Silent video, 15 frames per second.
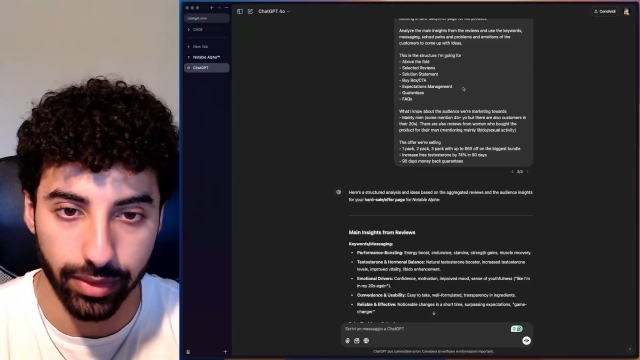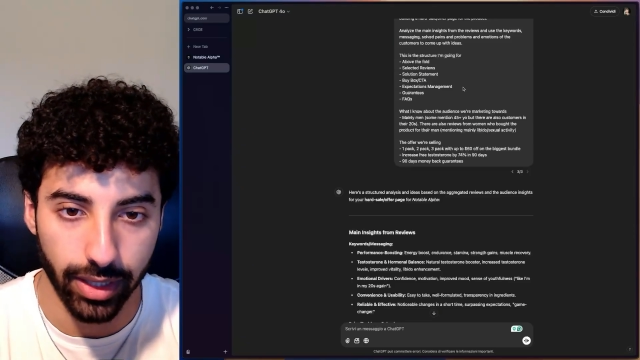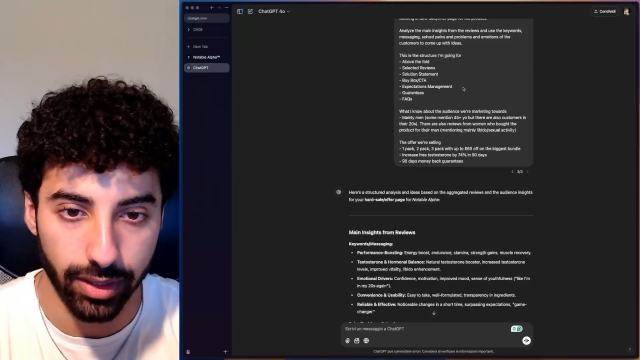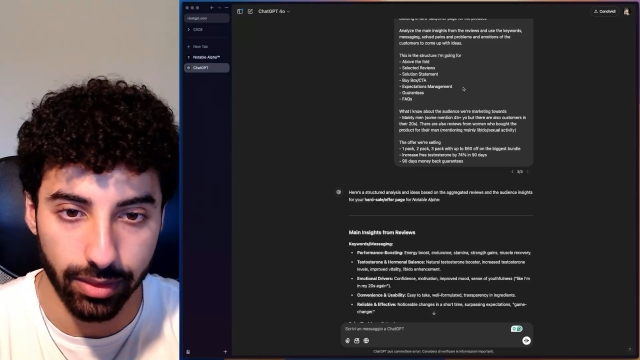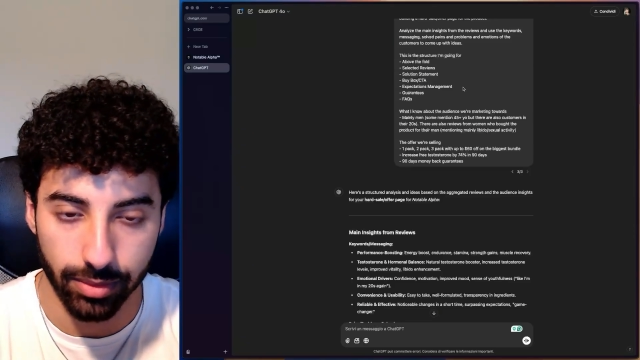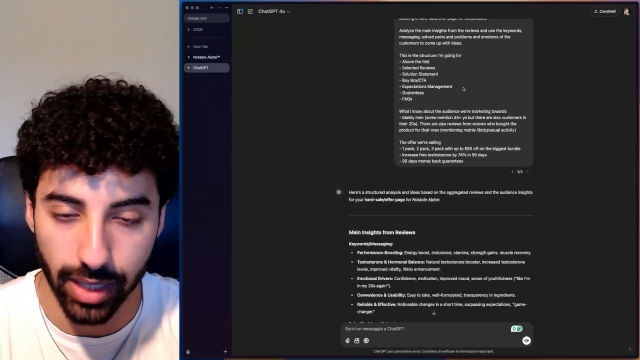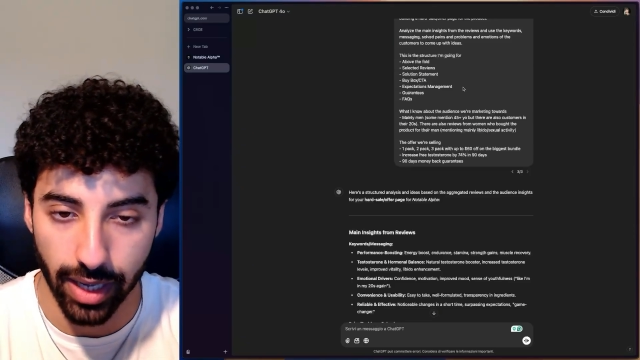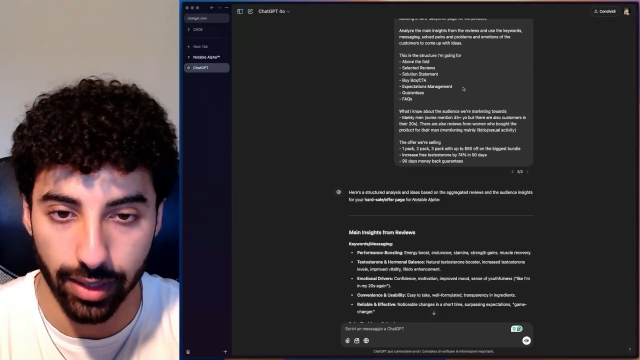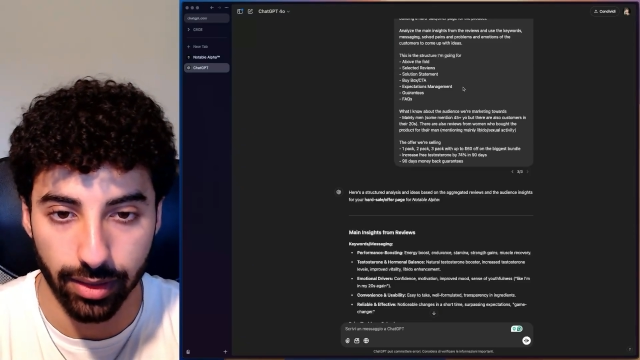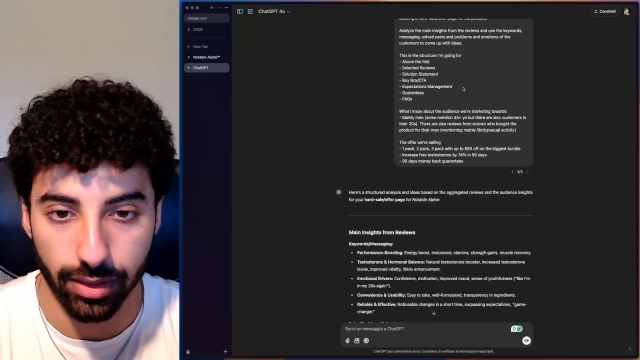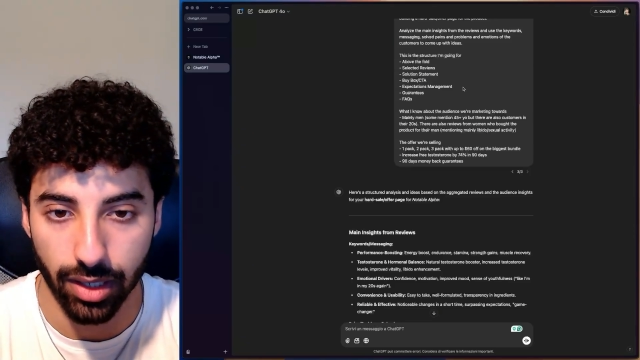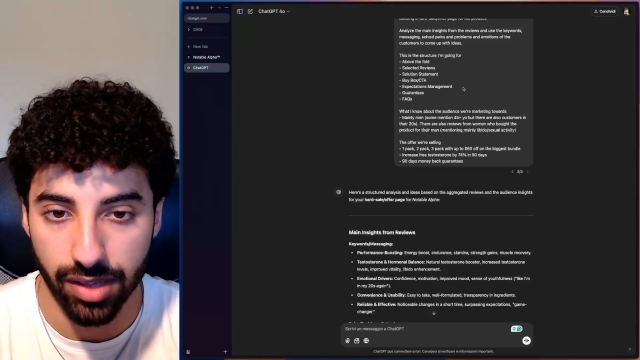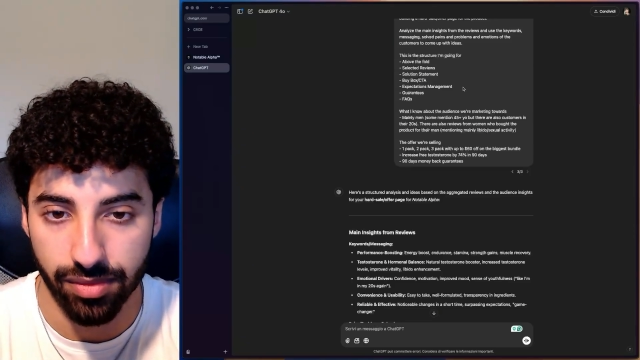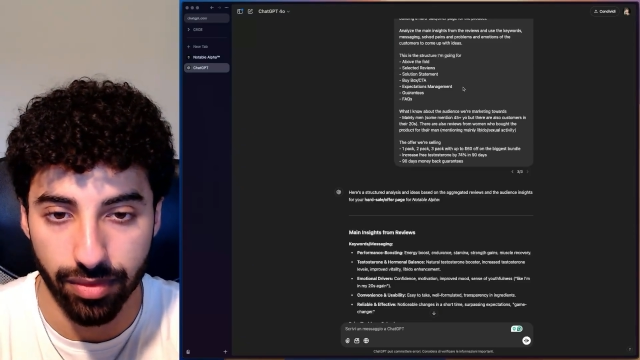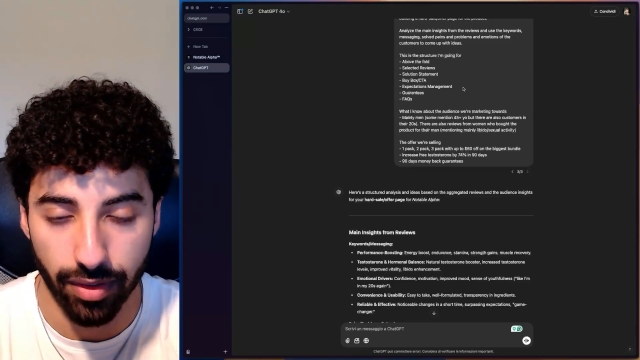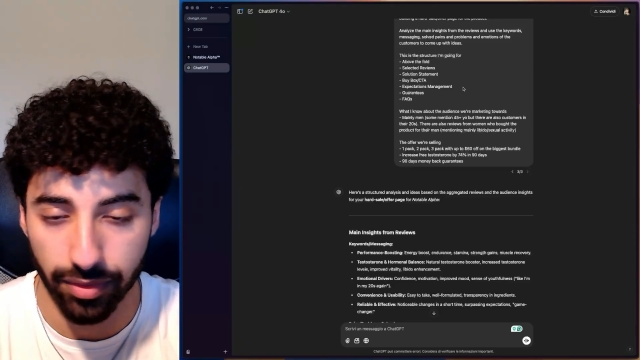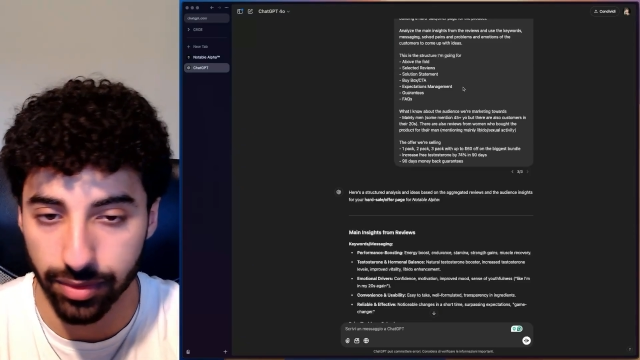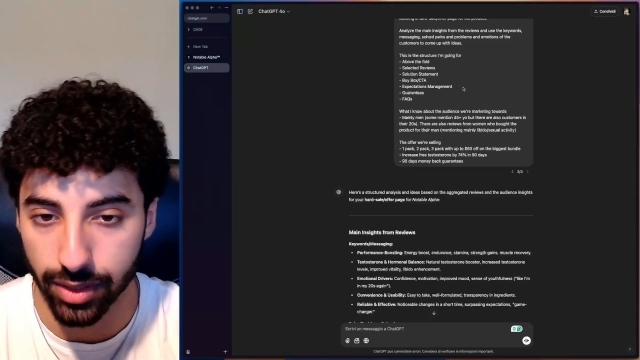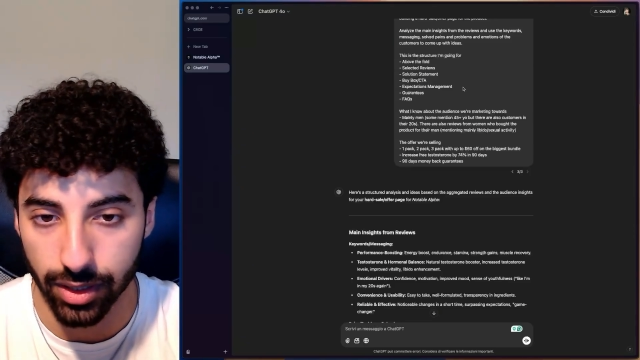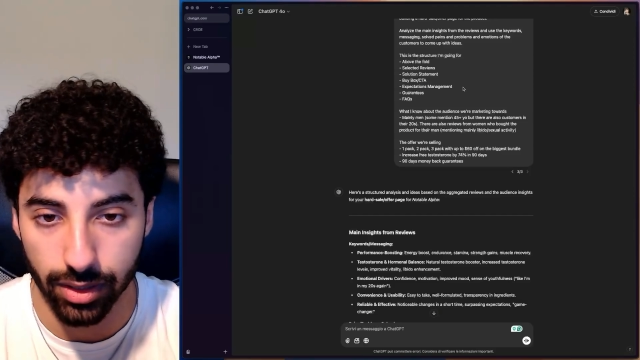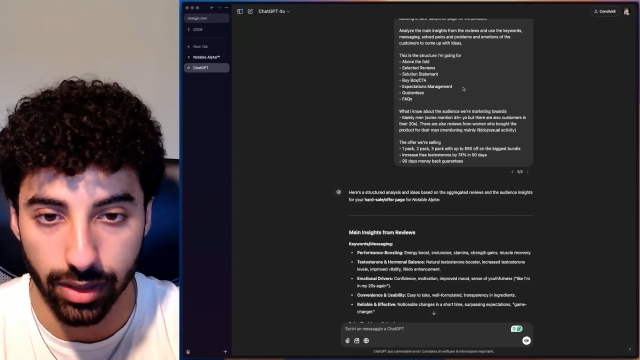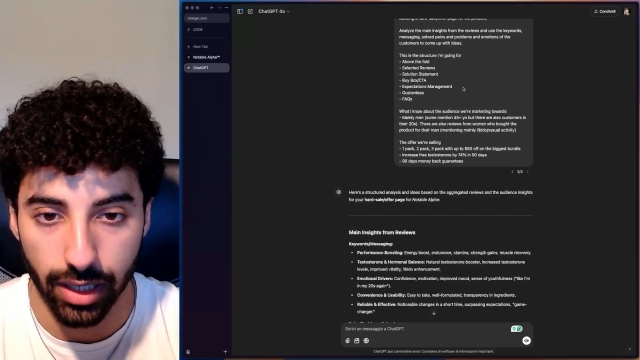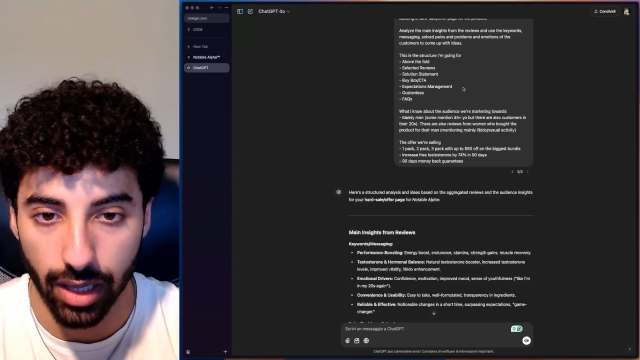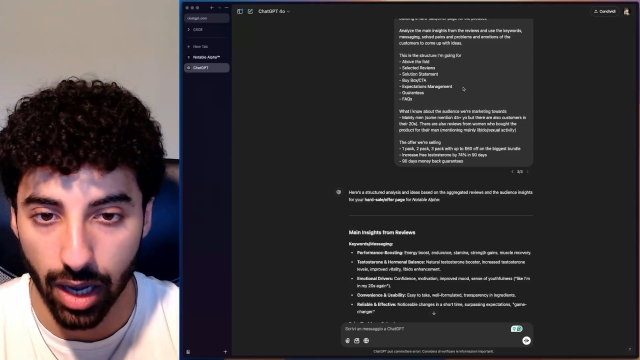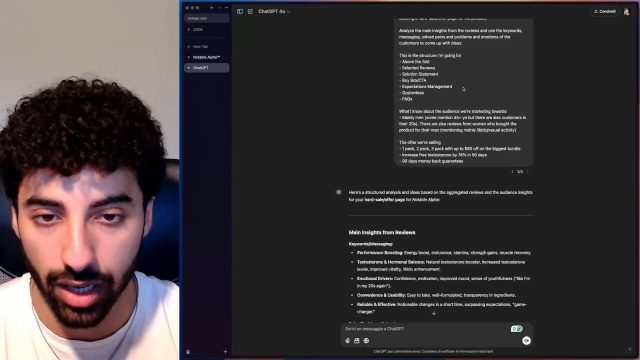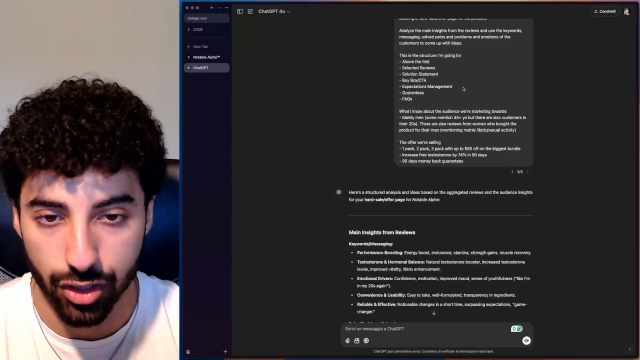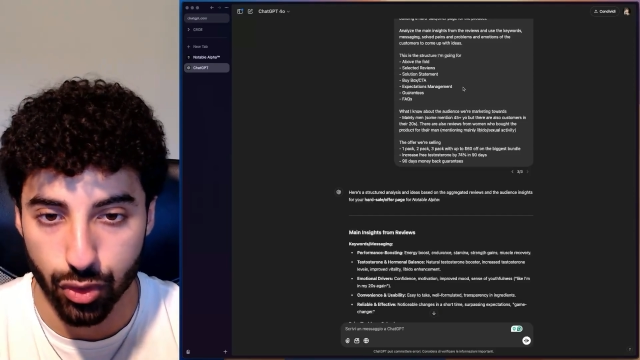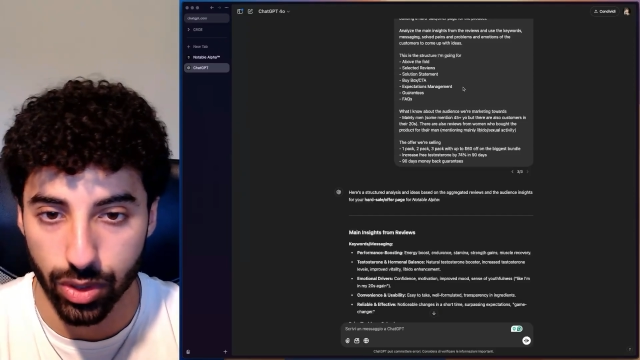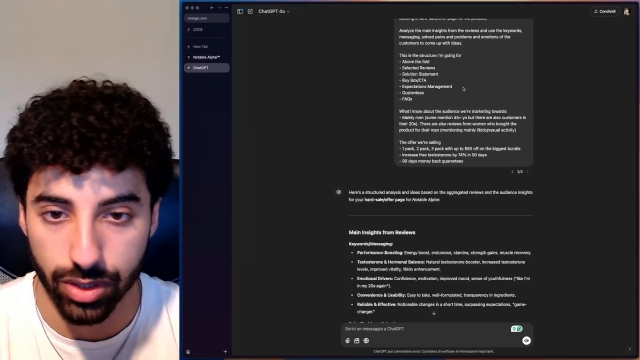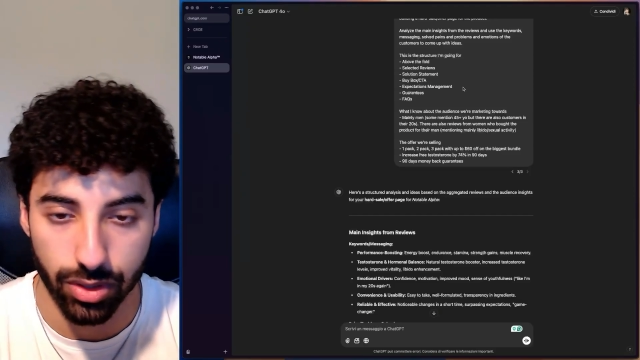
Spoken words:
day 10, day 50, day 100.